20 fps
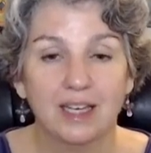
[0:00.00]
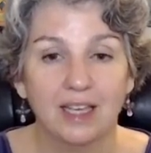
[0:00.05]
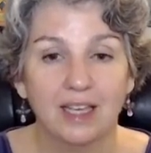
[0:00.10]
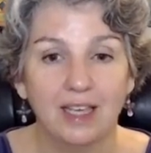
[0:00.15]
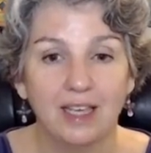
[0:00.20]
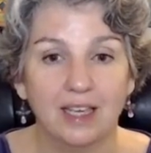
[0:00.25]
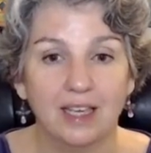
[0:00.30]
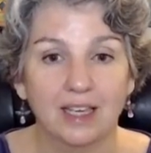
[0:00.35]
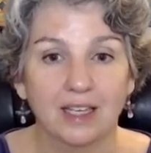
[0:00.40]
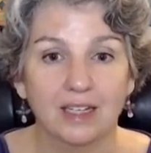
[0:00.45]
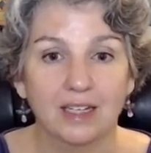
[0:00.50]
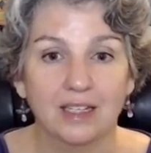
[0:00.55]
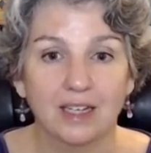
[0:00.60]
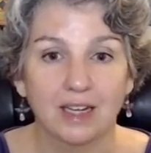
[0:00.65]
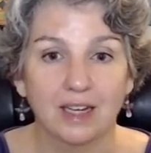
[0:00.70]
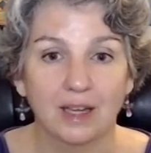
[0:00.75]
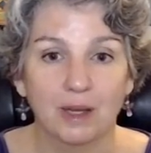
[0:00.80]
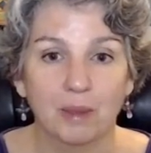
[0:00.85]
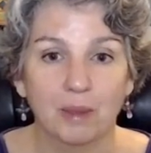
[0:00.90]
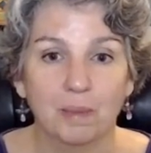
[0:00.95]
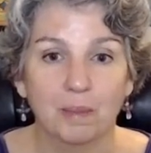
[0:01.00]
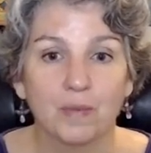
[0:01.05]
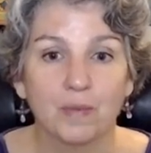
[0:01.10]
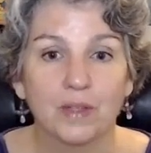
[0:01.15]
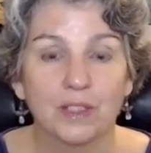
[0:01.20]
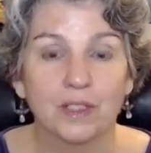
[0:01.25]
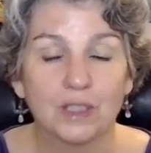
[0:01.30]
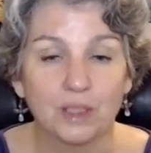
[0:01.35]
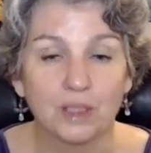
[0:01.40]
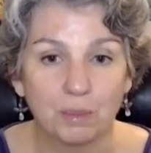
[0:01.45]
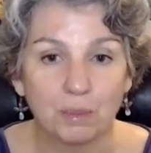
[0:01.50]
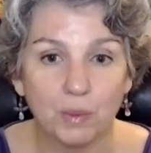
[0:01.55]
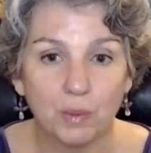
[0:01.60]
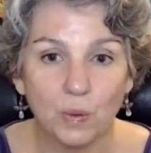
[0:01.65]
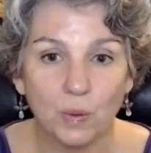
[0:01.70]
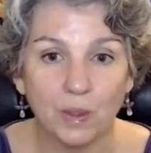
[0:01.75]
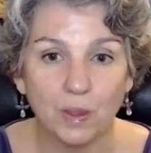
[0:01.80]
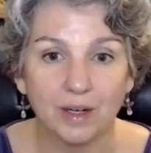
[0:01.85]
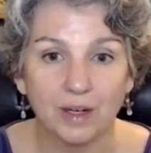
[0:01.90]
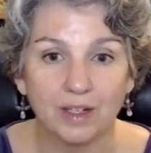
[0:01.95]
and the
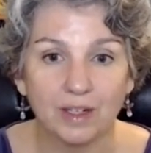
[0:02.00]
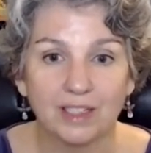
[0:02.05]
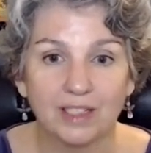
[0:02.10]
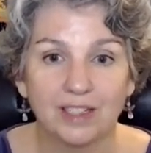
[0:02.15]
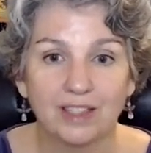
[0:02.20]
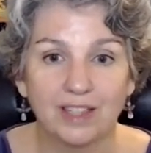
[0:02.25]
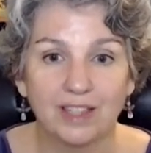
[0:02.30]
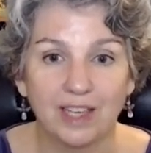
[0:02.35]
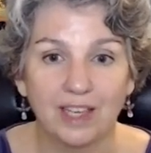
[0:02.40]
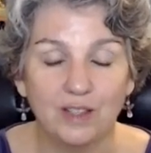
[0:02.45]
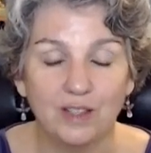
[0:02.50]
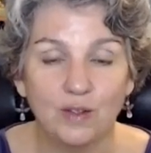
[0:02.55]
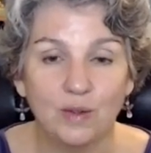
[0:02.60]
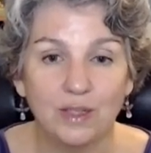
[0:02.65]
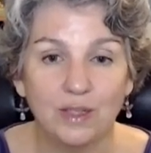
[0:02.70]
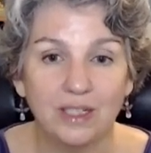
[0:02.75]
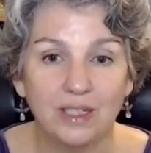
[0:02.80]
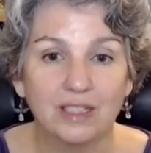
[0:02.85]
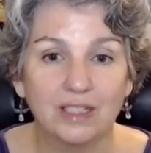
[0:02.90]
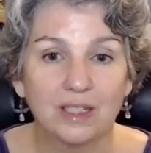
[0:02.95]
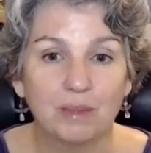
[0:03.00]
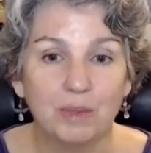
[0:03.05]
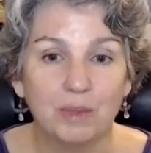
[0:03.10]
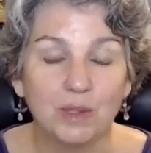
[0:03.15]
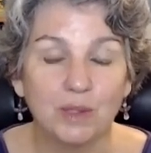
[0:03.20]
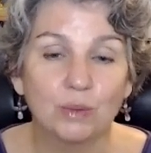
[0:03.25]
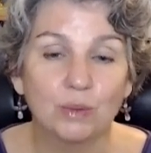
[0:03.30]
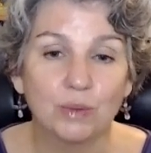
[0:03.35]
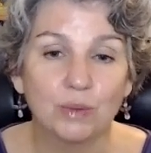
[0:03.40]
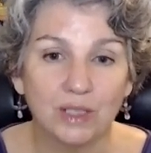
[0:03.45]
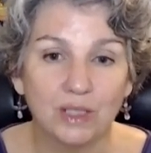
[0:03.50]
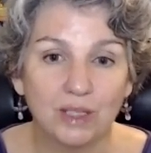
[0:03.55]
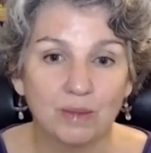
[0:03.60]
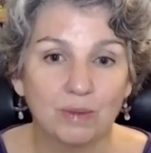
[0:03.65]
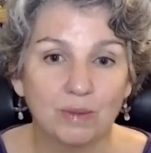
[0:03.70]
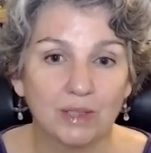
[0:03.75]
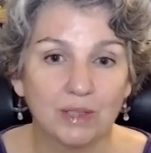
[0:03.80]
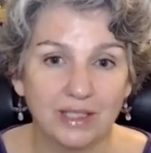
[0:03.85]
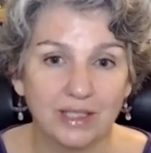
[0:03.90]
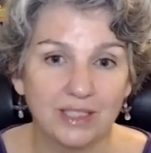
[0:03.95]
support that you need to be really,
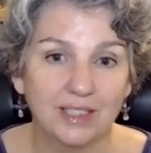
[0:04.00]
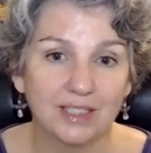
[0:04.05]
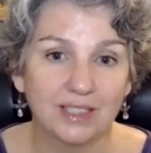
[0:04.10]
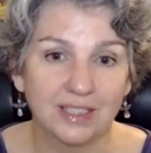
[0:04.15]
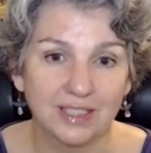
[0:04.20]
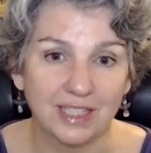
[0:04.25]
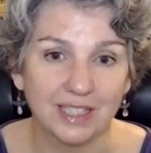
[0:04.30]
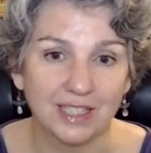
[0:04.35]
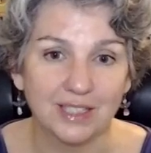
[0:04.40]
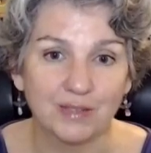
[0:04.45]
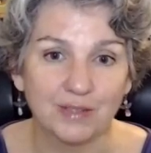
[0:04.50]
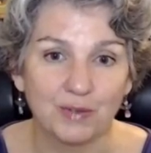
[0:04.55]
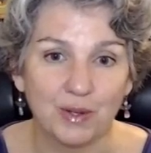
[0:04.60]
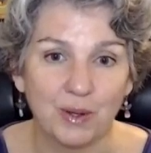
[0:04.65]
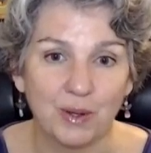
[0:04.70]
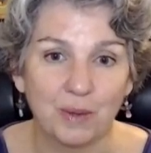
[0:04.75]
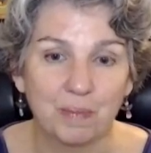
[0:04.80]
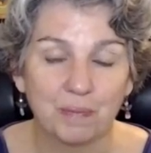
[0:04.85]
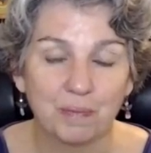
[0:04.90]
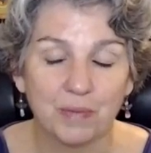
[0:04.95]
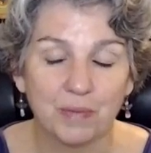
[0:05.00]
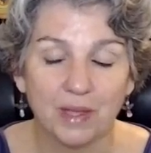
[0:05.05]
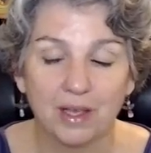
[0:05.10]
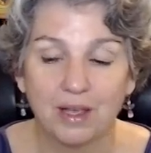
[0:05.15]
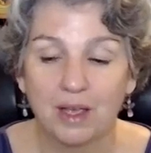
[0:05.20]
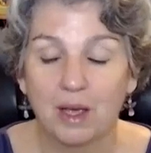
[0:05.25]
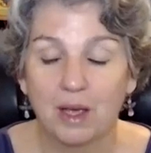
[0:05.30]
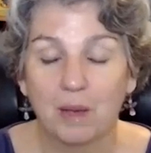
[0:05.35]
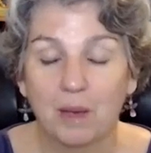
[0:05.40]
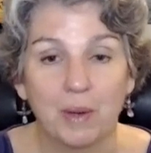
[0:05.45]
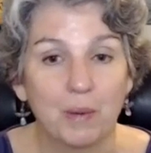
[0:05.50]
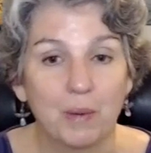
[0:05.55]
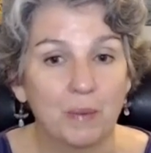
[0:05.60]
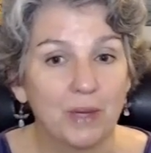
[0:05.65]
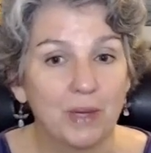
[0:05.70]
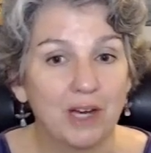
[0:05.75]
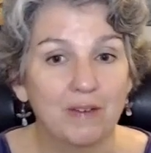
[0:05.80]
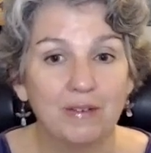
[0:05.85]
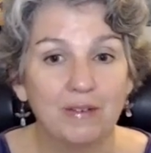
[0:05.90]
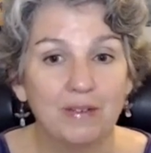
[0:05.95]
really successful. But
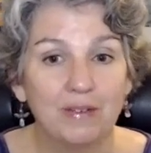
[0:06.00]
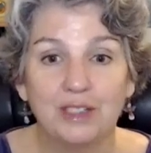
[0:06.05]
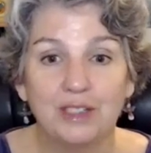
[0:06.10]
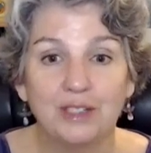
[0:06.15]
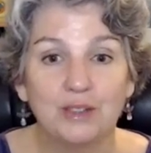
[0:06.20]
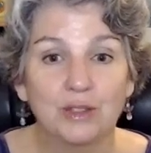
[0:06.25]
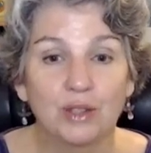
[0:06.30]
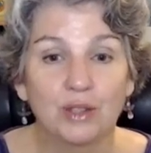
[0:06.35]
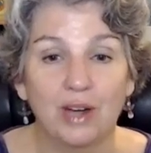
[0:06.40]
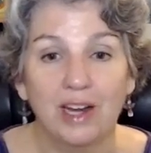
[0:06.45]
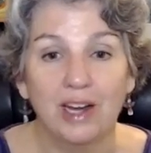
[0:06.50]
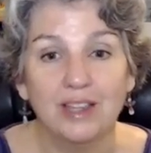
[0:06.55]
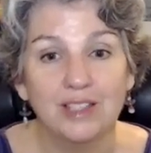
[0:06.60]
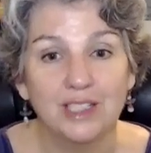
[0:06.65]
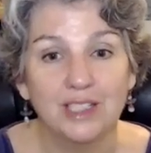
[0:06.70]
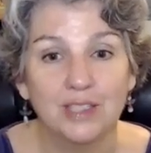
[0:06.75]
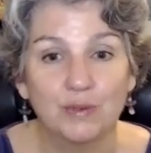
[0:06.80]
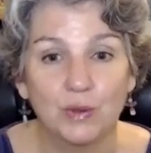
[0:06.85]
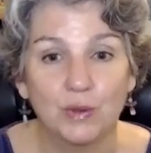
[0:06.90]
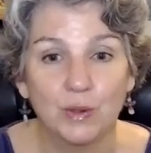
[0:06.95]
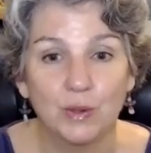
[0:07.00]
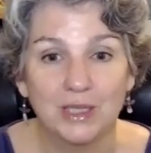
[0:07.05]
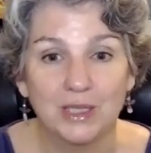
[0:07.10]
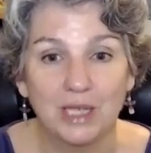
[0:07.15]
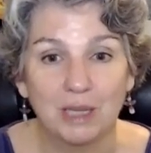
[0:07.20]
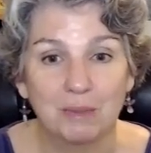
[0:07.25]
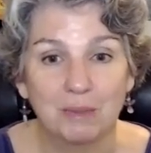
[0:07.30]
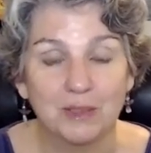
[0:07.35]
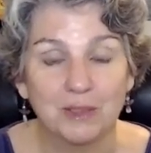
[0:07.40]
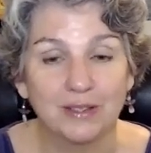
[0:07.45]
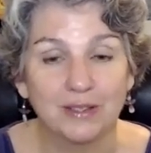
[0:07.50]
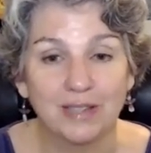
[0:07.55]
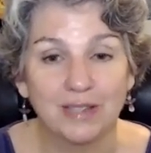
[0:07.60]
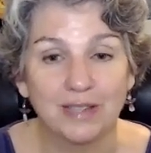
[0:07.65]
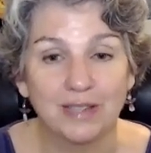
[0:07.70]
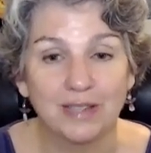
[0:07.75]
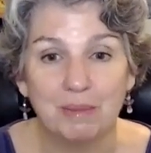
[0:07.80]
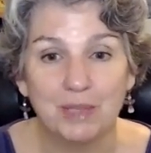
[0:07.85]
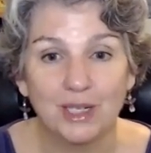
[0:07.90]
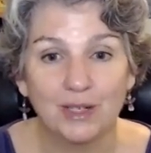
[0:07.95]
whatever you do, try these 4 steps.
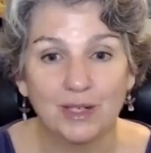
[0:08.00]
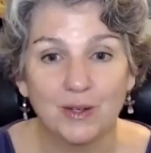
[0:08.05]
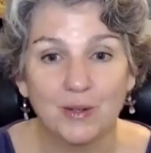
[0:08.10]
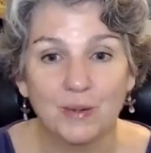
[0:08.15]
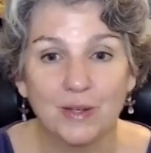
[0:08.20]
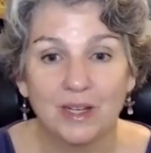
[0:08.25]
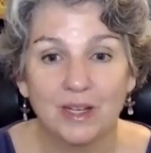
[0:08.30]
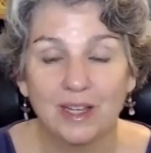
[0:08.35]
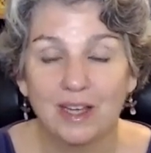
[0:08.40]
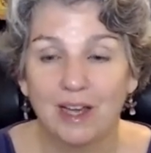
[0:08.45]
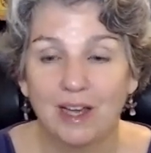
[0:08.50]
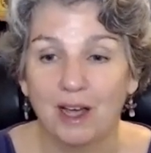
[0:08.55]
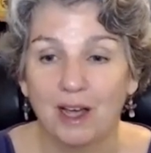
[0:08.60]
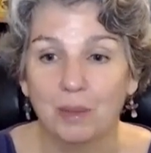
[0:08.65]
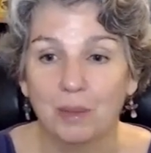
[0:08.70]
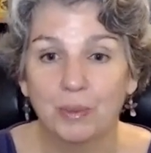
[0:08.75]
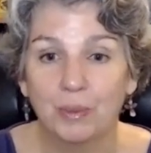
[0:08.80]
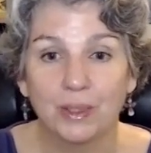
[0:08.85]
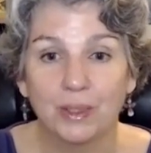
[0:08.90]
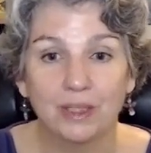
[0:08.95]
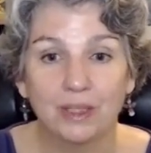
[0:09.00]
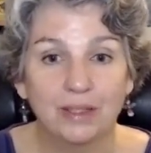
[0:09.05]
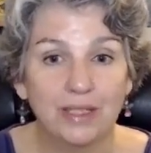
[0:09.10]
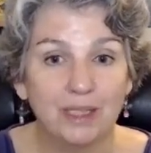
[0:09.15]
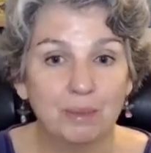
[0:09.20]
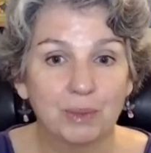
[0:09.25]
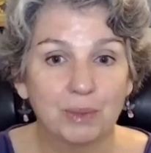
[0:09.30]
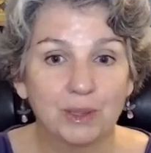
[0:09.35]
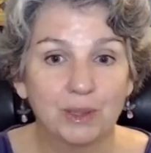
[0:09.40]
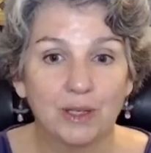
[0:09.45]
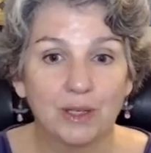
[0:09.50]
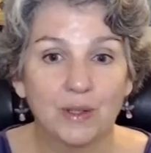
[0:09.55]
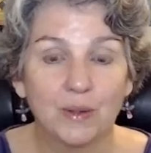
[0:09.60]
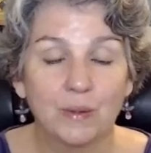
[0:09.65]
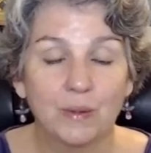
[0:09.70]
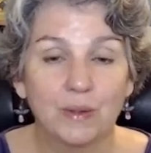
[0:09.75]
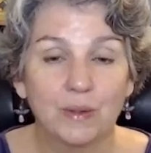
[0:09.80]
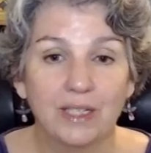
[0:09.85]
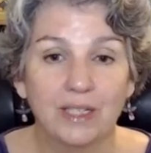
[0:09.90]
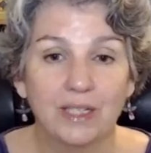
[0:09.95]
Let me know. I'll put a link
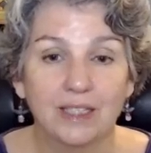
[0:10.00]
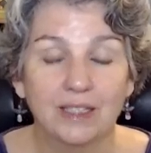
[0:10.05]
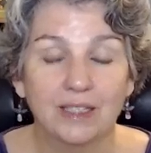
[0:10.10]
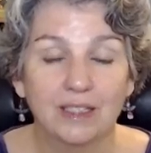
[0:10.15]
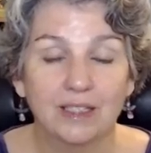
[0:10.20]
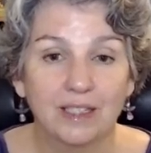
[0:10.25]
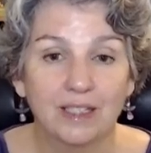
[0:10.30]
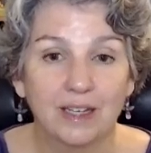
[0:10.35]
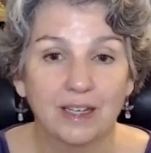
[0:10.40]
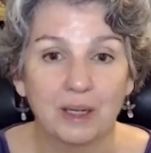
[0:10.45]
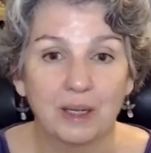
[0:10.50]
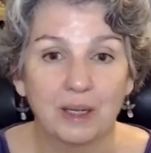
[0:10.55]
below in the